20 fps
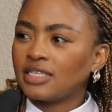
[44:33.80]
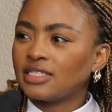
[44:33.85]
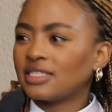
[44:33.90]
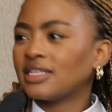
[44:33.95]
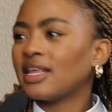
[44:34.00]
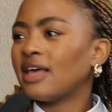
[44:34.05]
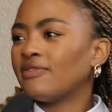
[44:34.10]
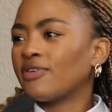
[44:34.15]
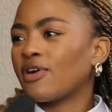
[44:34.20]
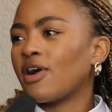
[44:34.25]
and
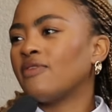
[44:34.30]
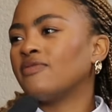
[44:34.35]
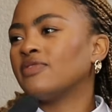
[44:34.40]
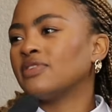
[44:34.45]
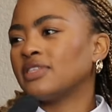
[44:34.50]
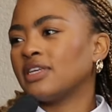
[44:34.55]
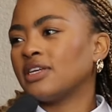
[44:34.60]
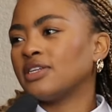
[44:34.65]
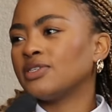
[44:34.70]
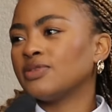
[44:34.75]
just have a
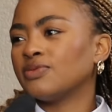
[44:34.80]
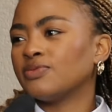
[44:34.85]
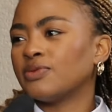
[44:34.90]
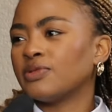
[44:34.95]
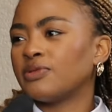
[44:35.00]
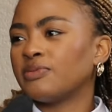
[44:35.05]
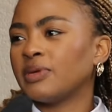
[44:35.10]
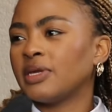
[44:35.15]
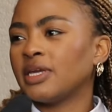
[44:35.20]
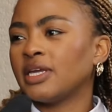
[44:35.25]
conversation yes.
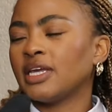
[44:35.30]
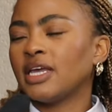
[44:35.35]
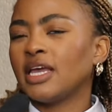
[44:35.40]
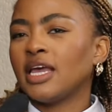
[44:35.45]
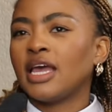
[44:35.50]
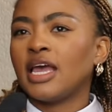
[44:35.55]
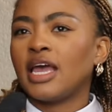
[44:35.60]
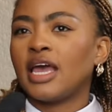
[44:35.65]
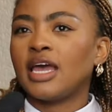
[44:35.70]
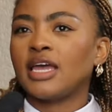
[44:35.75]
with me.
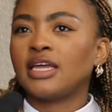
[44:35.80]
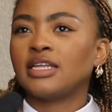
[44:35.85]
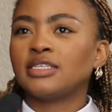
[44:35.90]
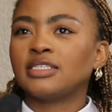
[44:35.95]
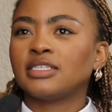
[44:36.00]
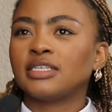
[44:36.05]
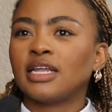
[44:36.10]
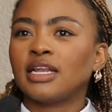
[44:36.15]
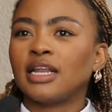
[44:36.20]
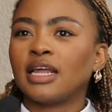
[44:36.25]
Yeah.
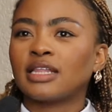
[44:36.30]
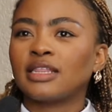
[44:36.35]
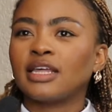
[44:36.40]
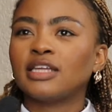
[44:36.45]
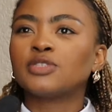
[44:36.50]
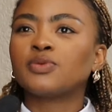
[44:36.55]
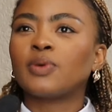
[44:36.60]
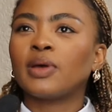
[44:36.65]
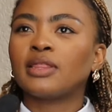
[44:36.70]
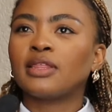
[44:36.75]
And like
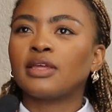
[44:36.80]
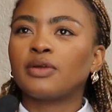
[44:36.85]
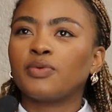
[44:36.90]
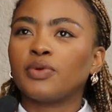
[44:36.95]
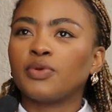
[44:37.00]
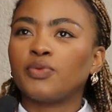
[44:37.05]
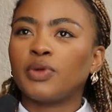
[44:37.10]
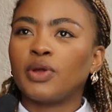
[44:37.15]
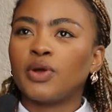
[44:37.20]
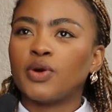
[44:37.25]
that's why I think
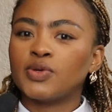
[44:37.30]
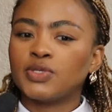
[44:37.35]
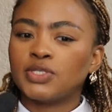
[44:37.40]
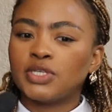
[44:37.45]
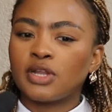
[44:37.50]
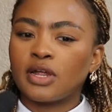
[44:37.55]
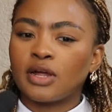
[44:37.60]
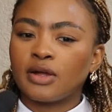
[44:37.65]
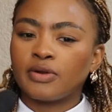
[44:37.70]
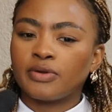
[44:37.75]
when we
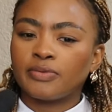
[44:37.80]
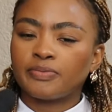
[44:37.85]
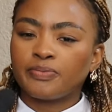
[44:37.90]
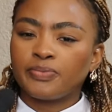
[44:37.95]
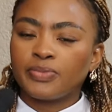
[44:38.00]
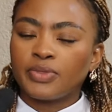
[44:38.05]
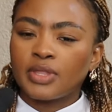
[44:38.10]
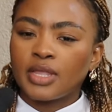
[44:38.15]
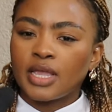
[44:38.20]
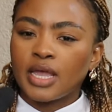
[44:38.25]
hosted our
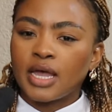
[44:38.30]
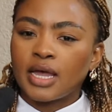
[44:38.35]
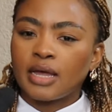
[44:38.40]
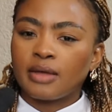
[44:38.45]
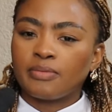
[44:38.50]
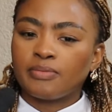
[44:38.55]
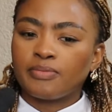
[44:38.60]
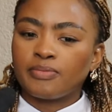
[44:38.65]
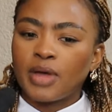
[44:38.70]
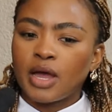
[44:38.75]

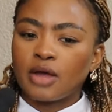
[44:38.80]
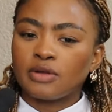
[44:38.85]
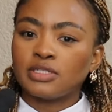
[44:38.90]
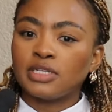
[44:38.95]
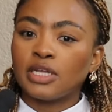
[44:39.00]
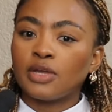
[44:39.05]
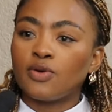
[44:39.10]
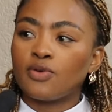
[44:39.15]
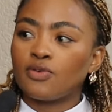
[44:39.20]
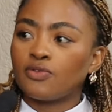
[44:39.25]
um our
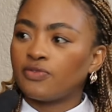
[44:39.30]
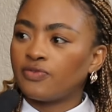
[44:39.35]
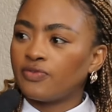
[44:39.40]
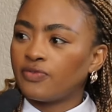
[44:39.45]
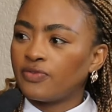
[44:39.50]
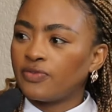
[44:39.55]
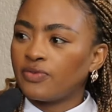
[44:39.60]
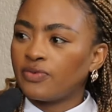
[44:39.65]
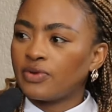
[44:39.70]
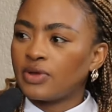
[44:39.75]
day off
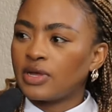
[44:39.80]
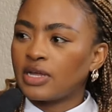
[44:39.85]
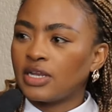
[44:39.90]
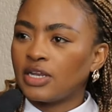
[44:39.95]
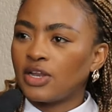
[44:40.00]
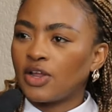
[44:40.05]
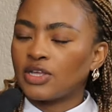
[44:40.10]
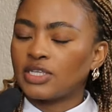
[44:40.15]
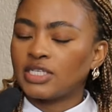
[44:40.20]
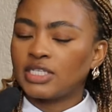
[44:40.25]
mm.
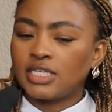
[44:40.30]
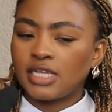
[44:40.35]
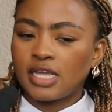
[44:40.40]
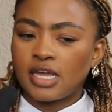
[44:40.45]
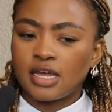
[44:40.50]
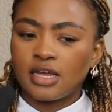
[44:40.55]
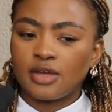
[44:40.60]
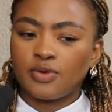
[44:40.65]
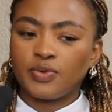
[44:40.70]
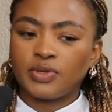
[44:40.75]
last
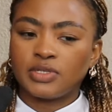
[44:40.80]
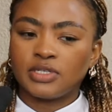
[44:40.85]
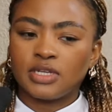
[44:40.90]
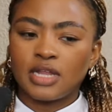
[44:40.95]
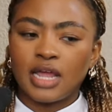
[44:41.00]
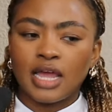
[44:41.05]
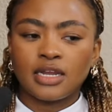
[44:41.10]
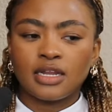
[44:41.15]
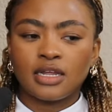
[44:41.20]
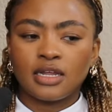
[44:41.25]
year, we
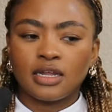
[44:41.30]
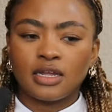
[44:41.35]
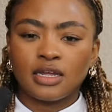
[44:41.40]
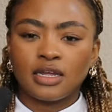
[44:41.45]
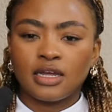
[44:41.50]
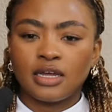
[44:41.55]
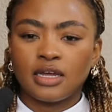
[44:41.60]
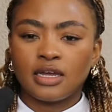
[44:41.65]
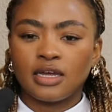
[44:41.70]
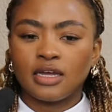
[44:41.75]
did had a,
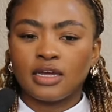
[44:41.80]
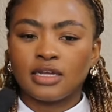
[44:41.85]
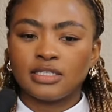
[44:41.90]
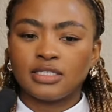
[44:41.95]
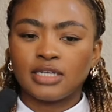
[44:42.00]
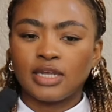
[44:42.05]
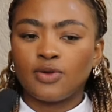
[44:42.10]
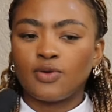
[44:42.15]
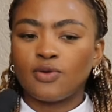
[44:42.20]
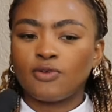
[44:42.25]
a, a
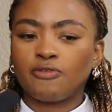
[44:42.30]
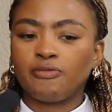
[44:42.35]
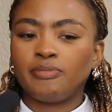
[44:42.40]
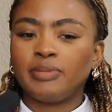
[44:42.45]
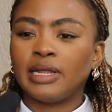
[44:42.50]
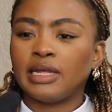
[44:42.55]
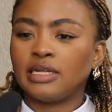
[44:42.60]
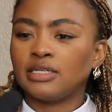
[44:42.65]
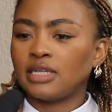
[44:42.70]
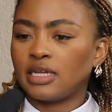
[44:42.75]
day off
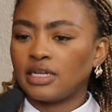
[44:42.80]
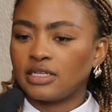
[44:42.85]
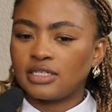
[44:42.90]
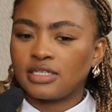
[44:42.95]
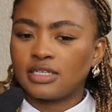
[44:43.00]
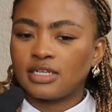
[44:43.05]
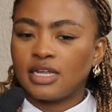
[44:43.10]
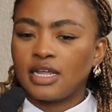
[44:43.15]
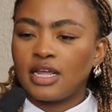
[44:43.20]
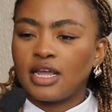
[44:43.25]
play
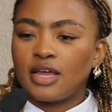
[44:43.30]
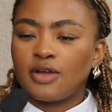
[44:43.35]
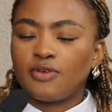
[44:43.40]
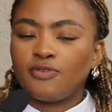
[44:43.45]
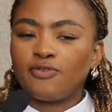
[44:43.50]
date mm